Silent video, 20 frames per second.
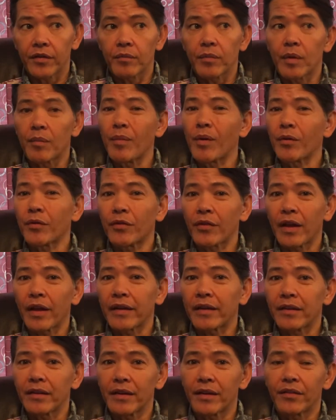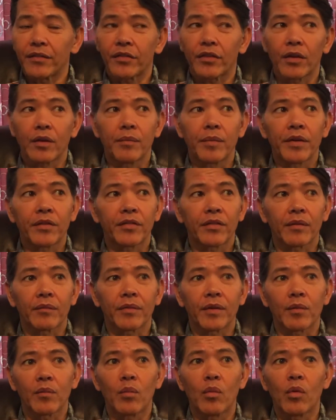but most likely it's going to be
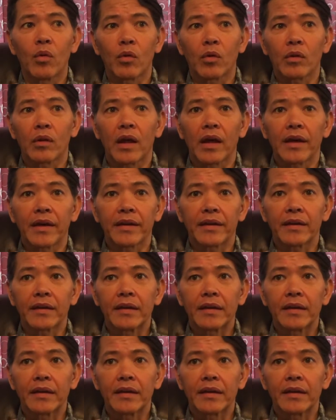something more like